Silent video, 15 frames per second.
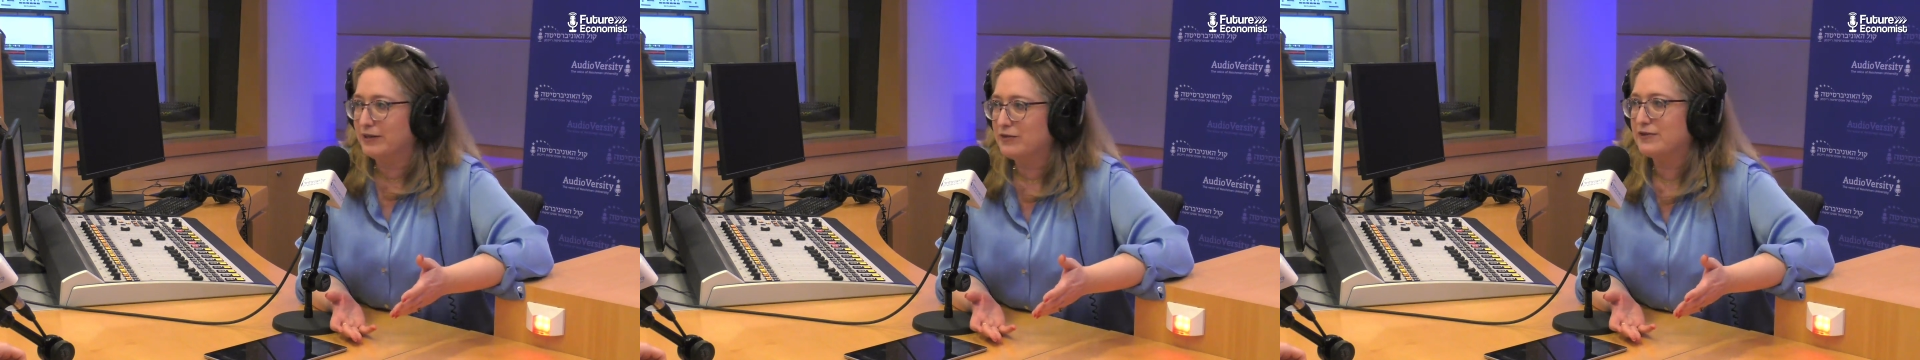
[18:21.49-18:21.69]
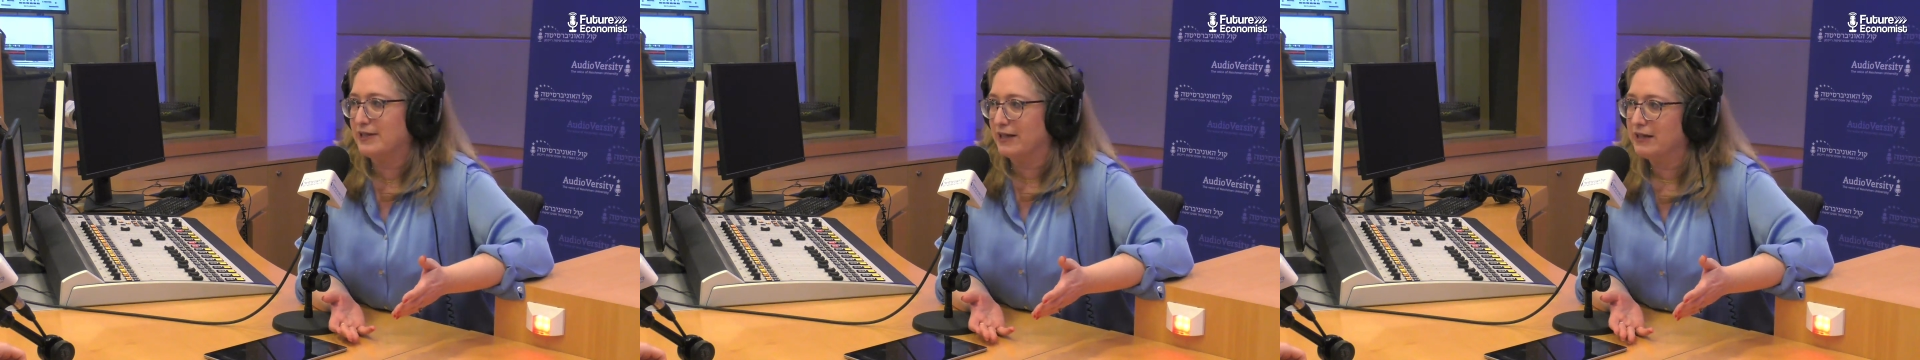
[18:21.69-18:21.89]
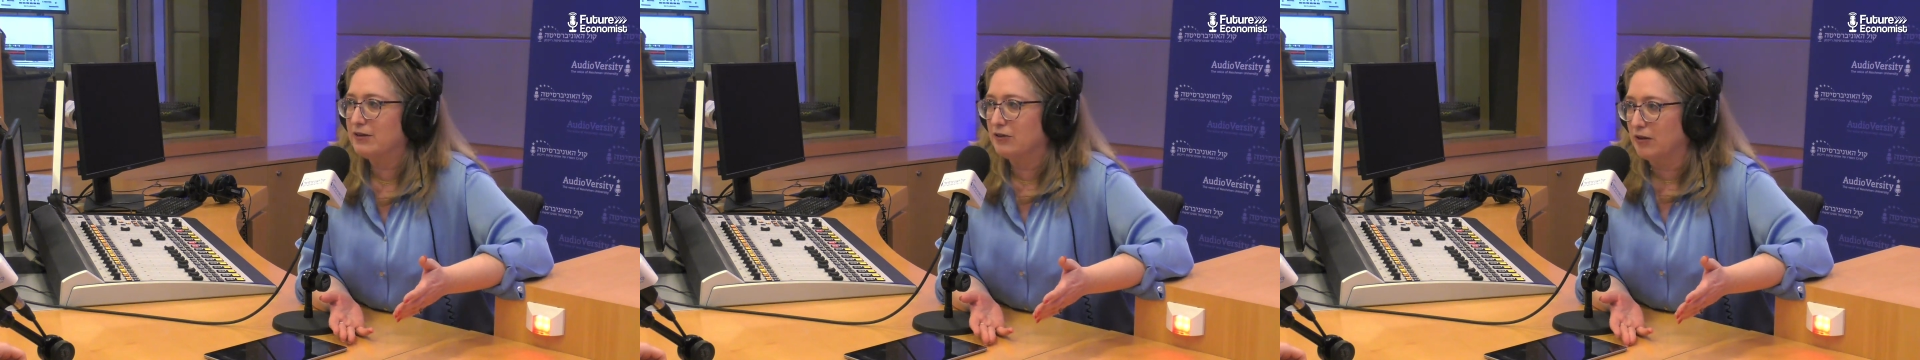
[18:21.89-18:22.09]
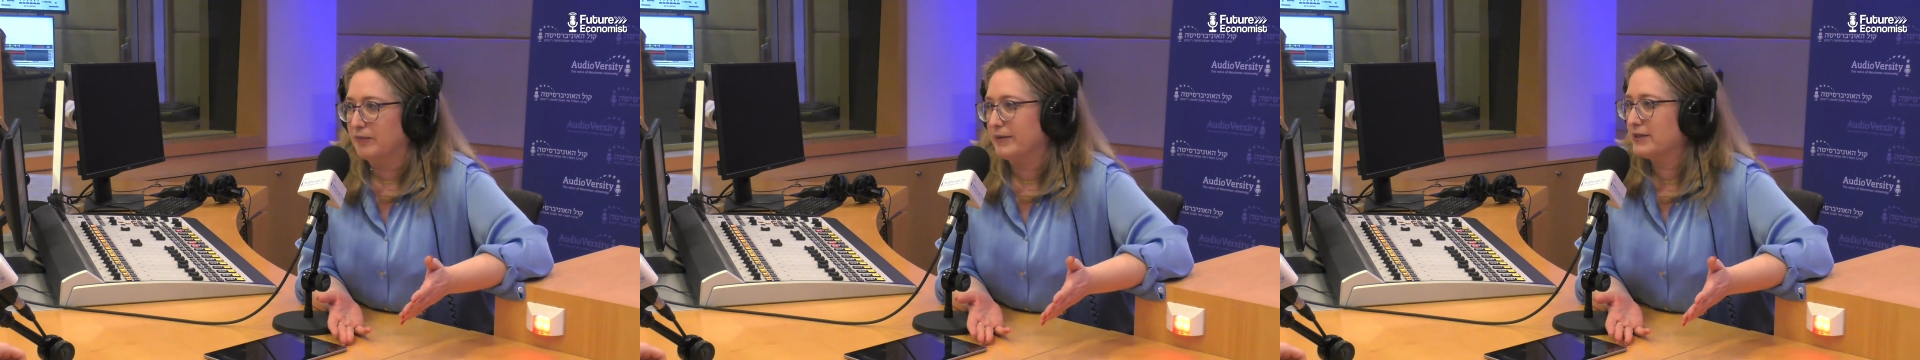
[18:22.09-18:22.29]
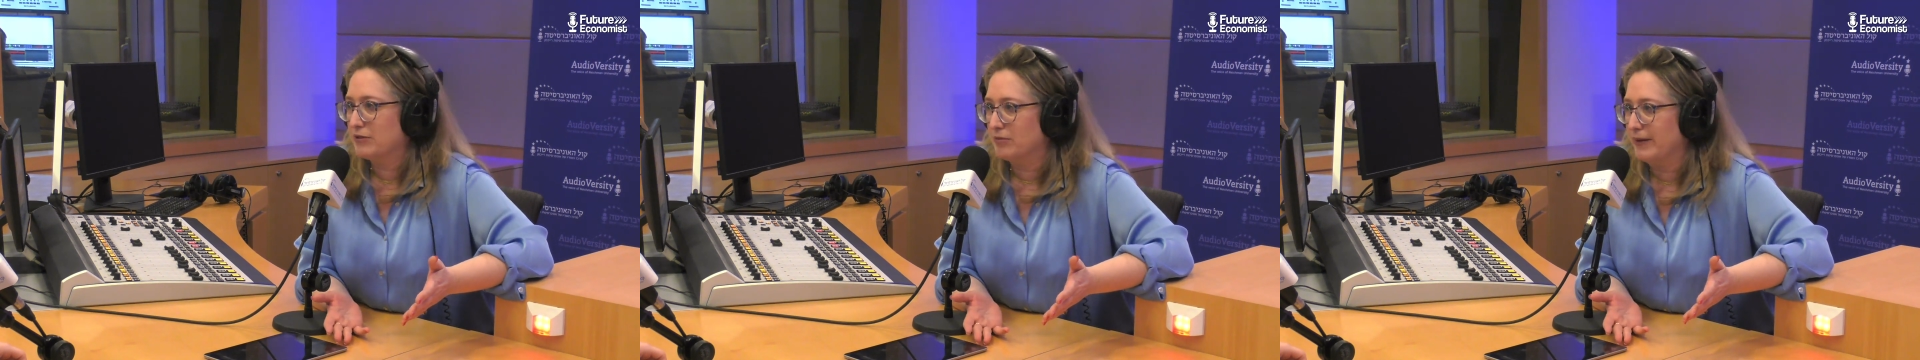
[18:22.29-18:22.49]
to study
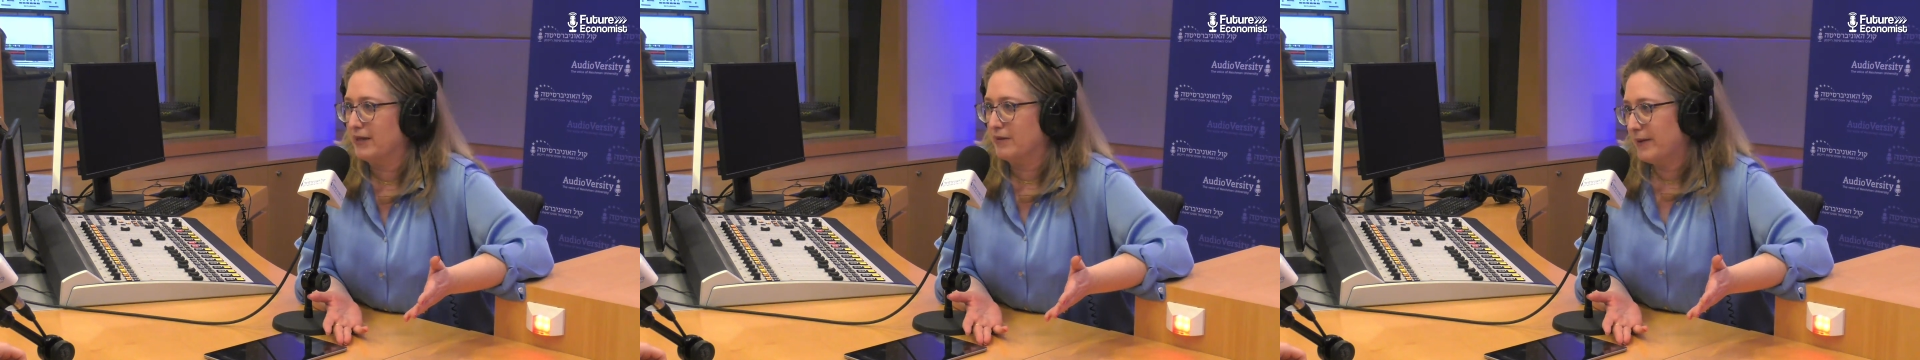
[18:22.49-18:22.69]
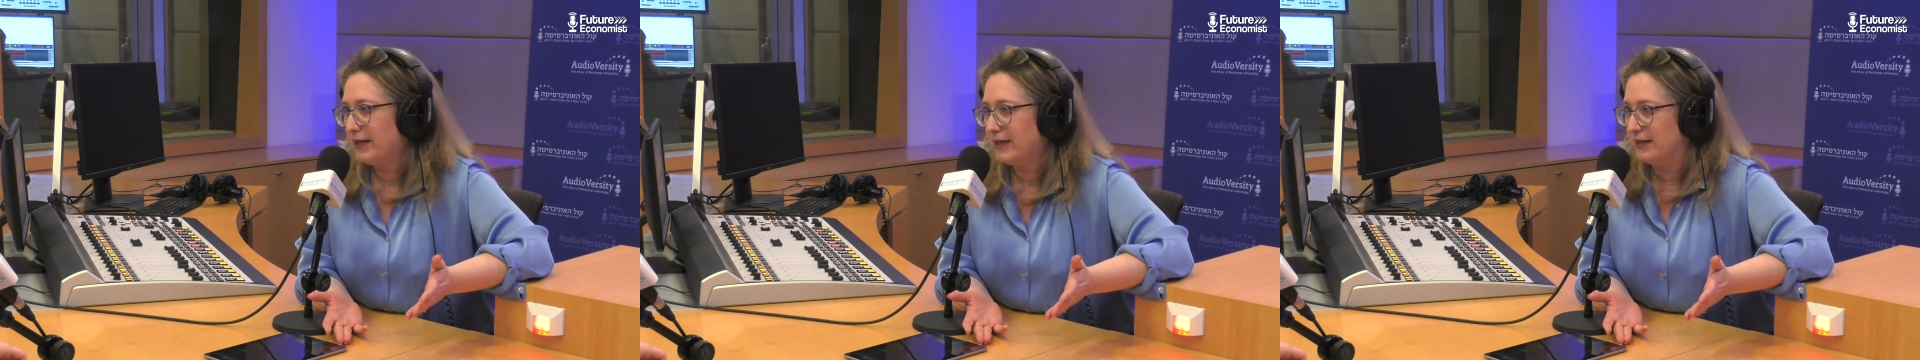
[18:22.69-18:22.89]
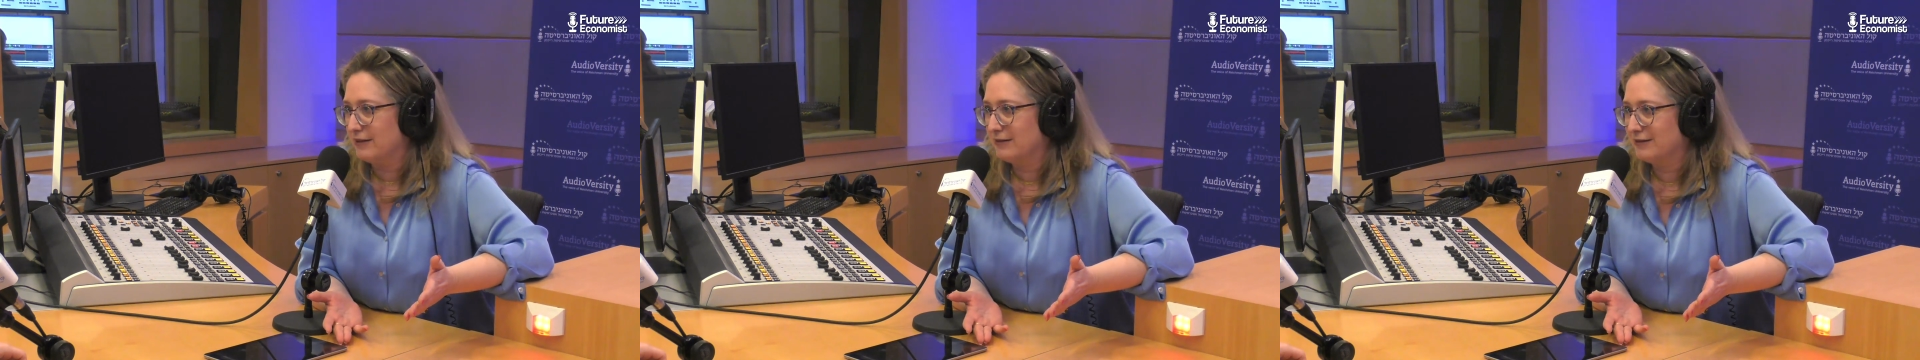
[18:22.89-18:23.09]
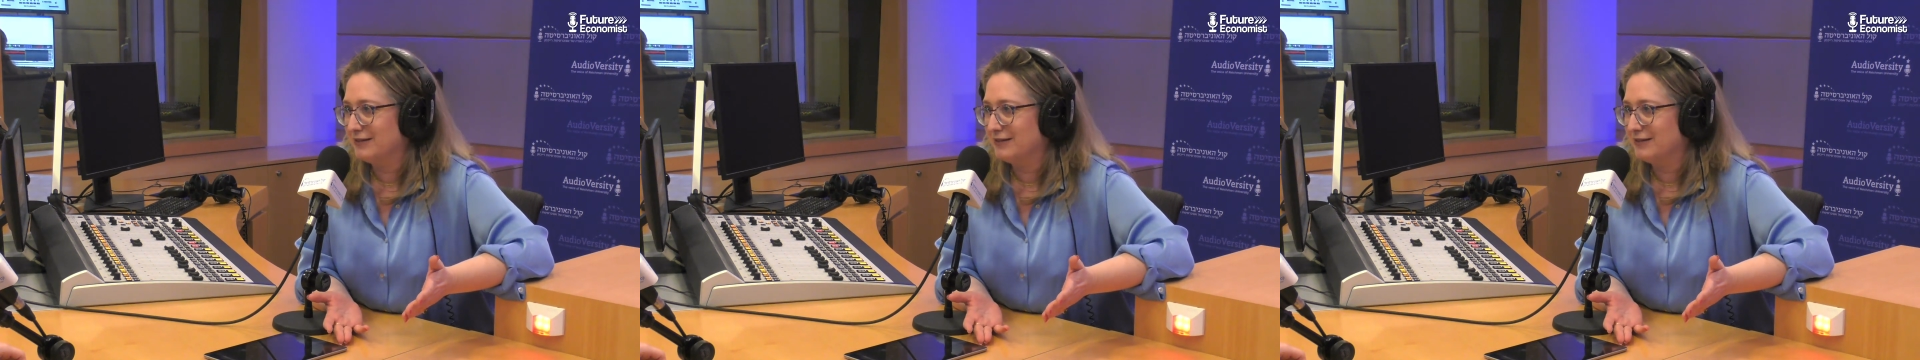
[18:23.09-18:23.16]
economics to make money.